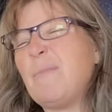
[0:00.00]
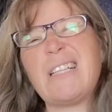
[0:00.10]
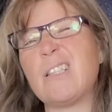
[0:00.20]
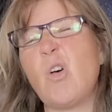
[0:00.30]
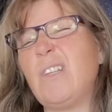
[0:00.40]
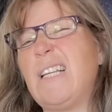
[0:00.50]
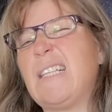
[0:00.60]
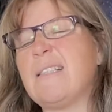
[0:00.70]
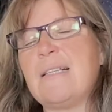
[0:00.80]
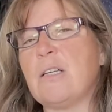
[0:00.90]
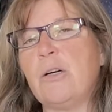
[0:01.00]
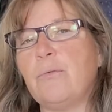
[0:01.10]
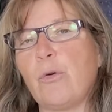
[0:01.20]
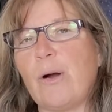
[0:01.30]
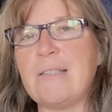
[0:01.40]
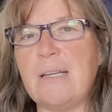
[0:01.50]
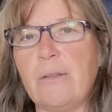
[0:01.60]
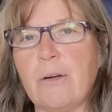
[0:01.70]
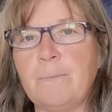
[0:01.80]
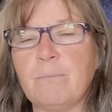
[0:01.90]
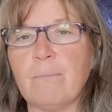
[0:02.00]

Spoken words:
because loneliness isn't good for us either.